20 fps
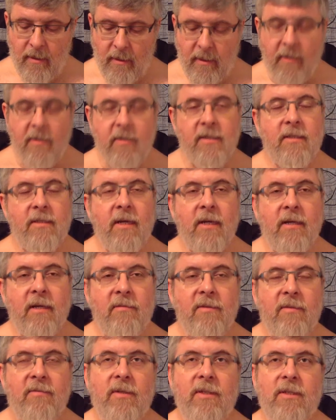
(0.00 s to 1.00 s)
Now, the sign
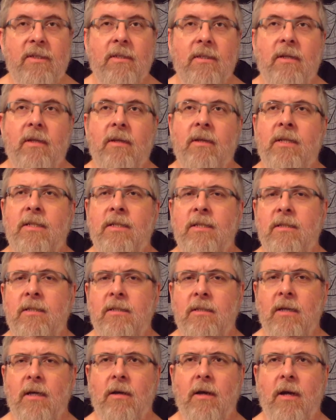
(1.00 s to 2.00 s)
of division, this
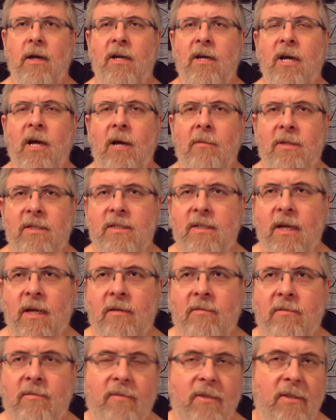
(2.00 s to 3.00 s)
is a common sign
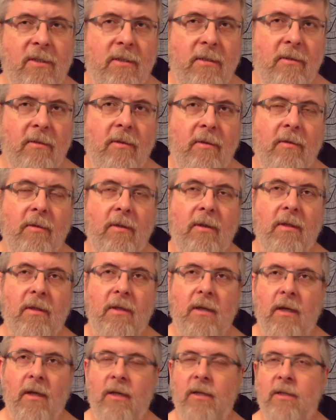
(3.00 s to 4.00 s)
of division.
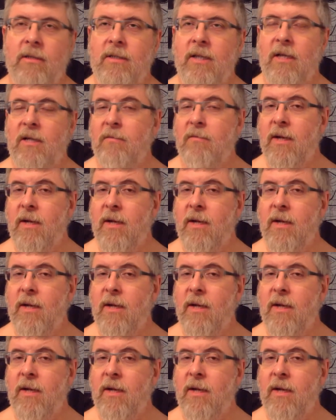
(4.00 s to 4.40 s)
It looks like a